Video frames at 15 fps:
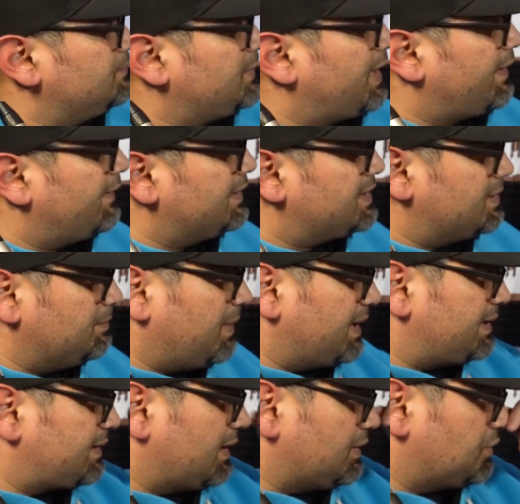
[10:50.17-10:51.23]
yeah, this is
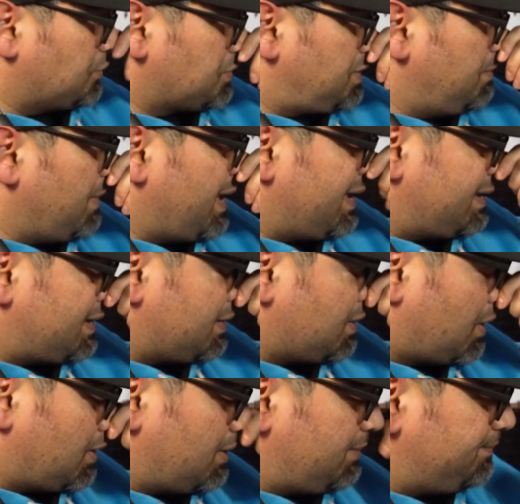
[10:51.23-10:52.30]
based on George Jimenez's
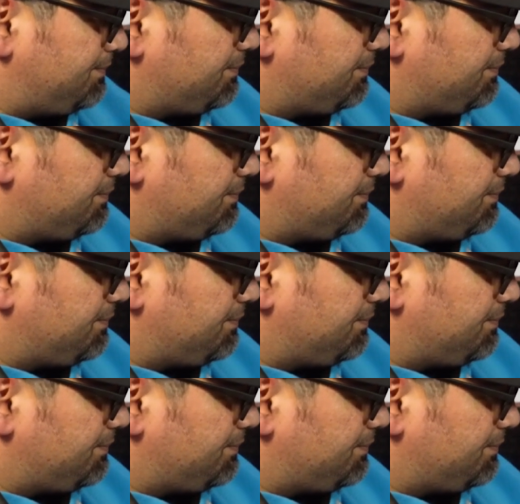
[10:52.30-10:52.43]
art.